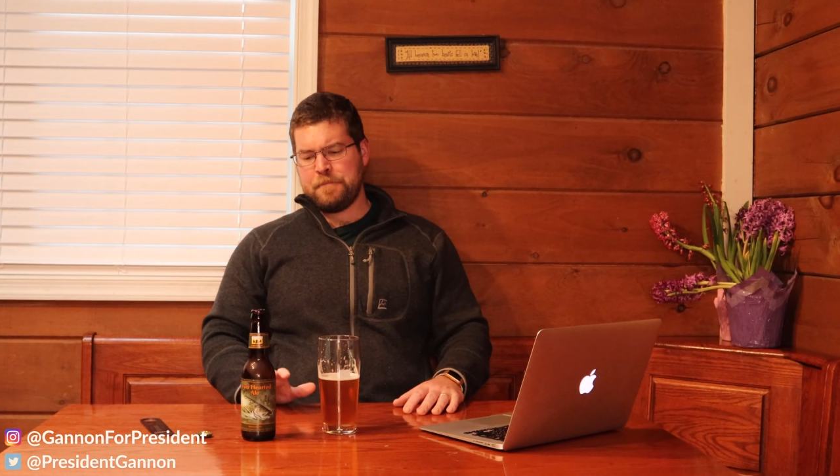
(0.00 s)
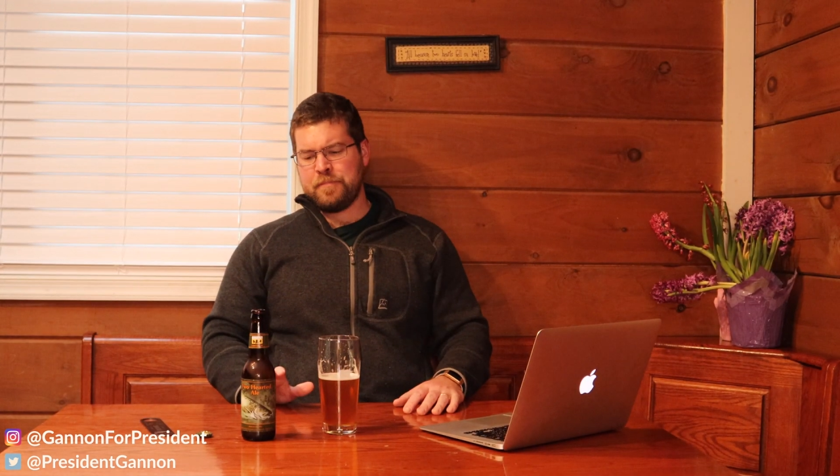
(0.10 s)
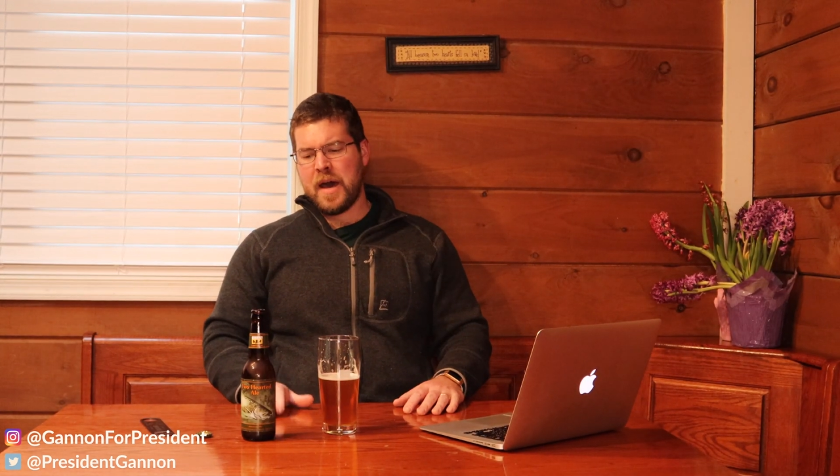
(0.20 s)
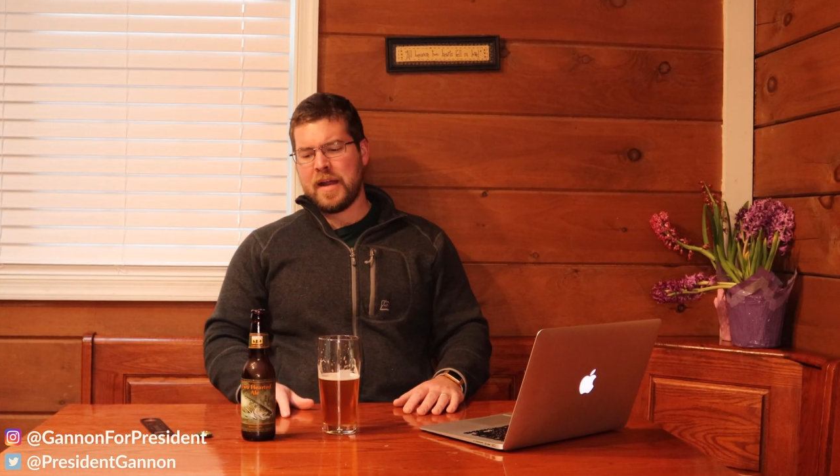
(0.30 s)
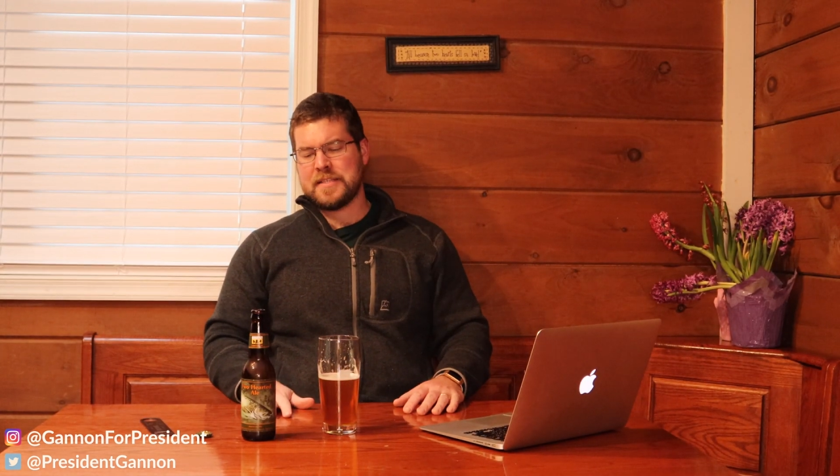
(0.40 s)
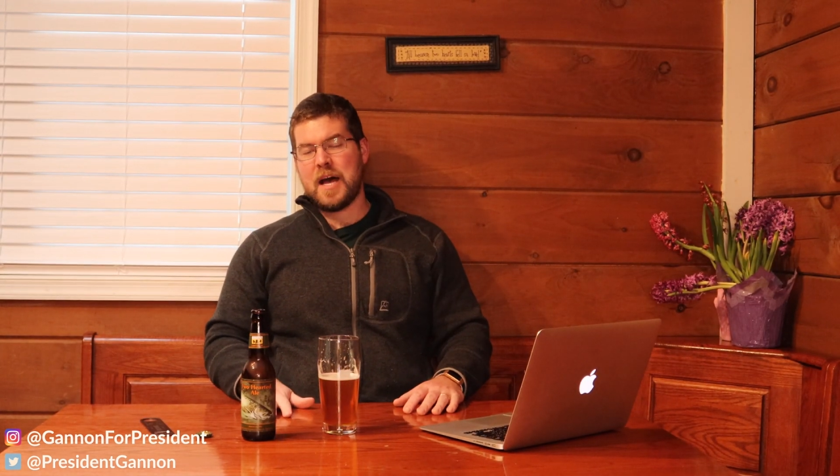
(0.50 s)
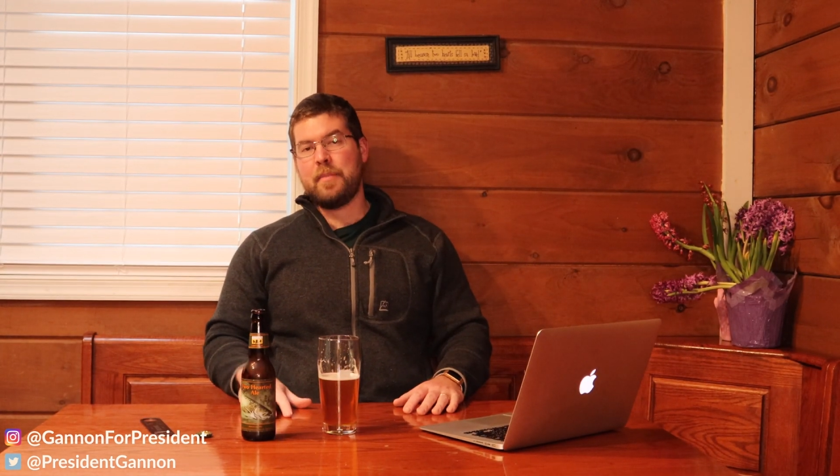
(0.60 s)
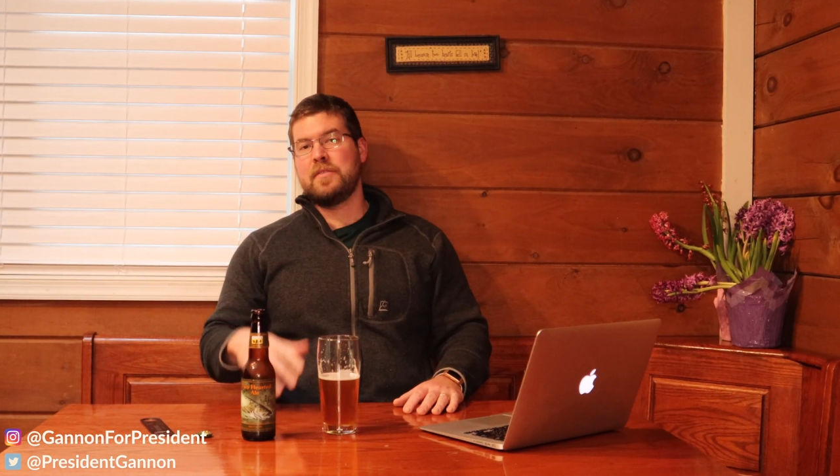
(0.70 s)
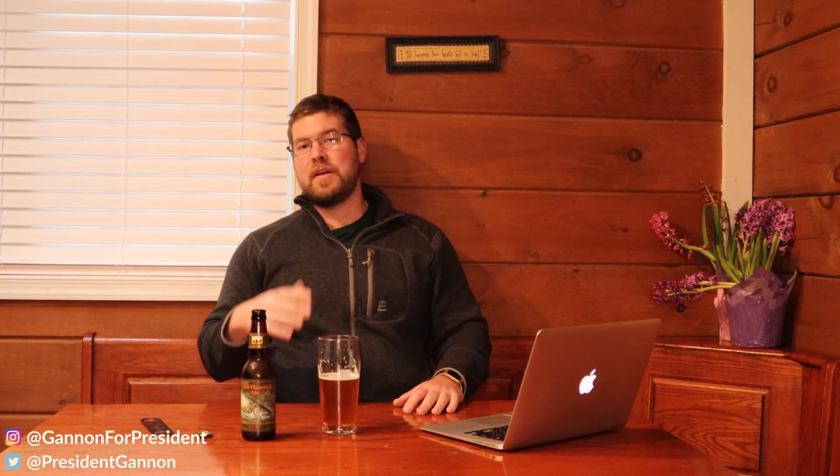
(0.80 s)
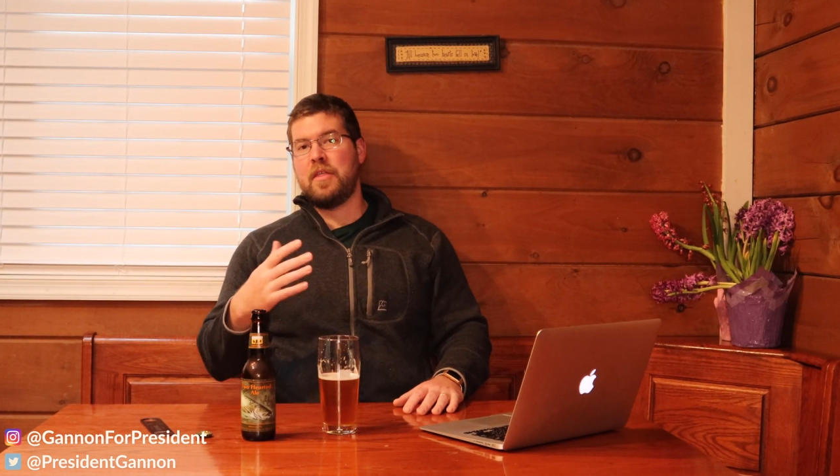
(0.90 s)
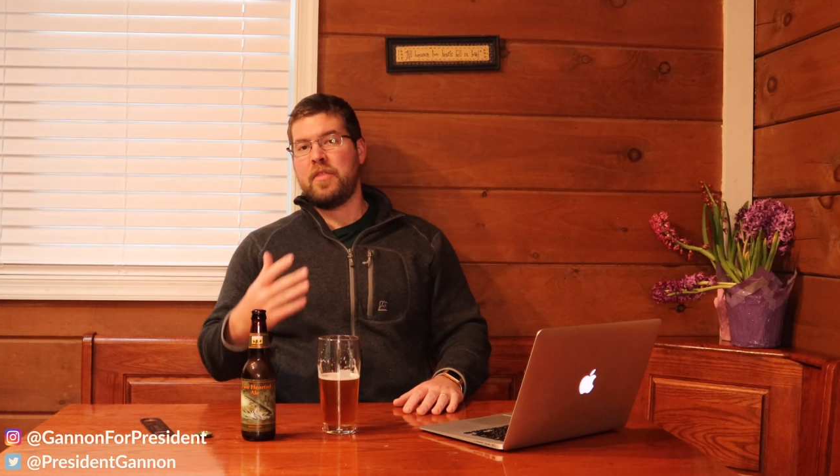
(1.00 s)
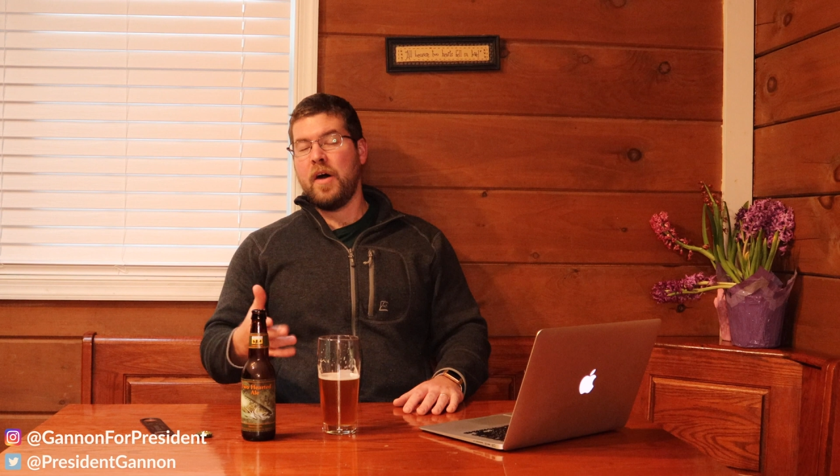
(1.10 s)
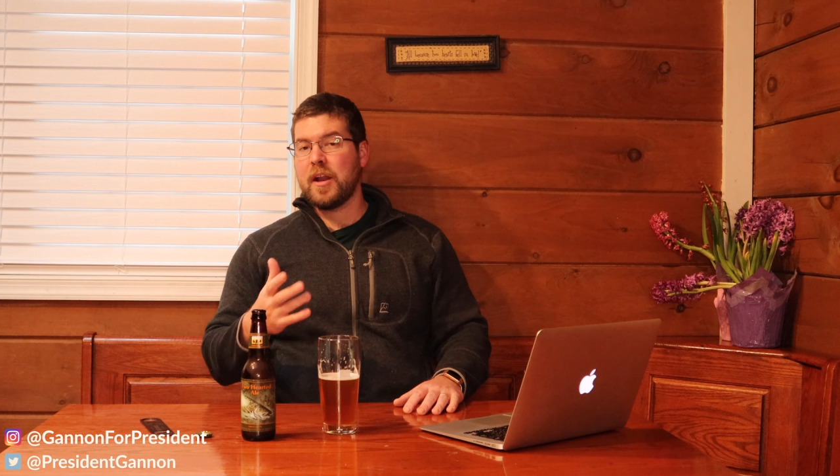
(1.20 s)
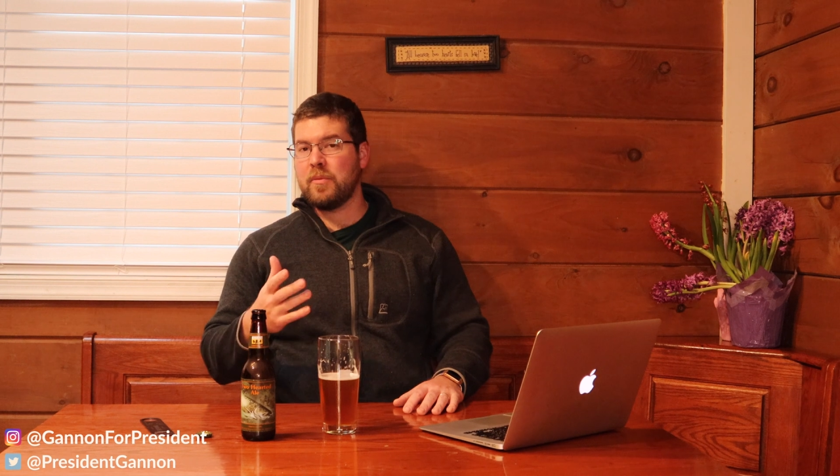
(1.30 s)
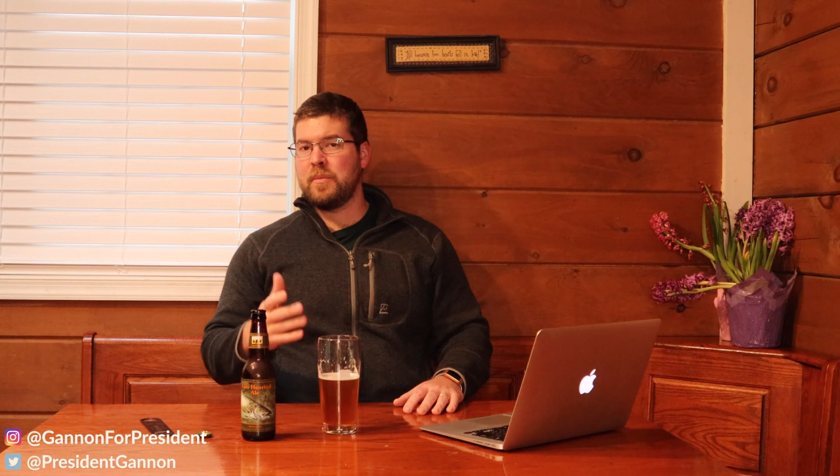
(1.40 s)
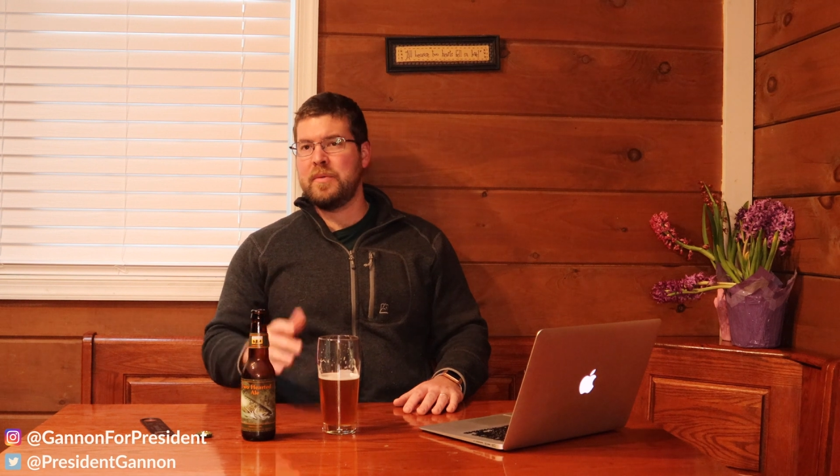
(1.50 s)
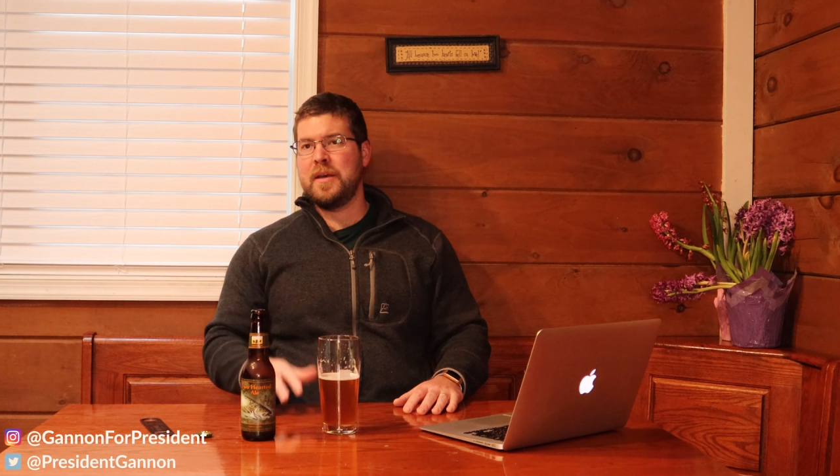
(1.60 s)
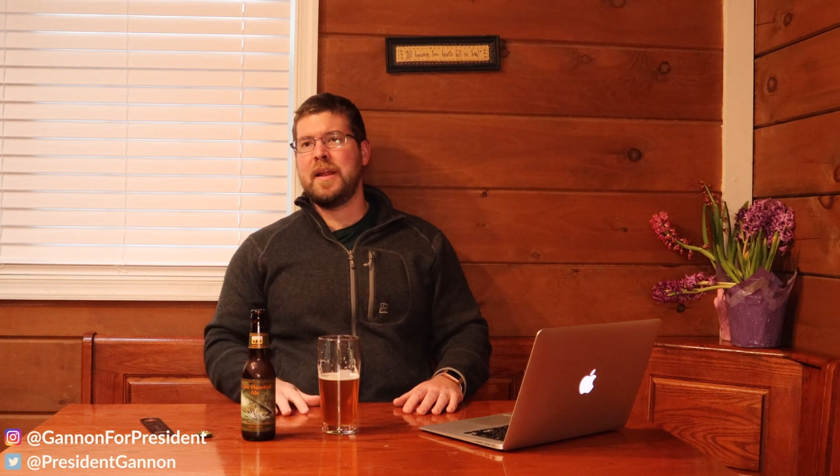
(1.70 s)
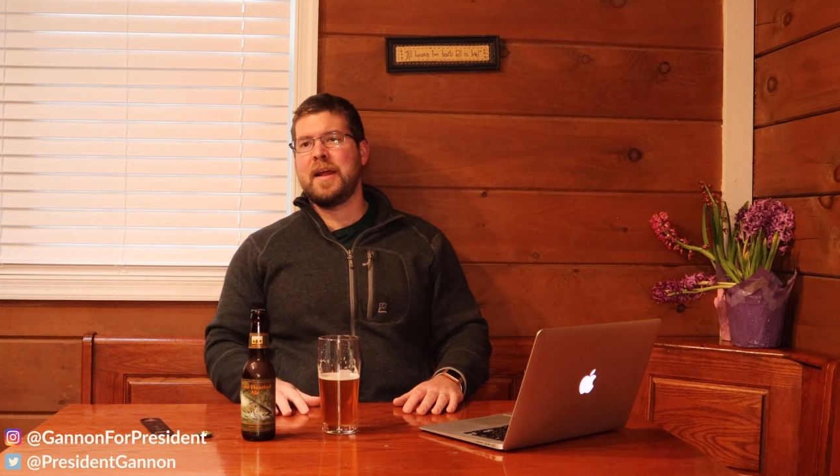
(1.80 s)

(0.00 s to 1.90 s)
not as hoppy as I thought it would be.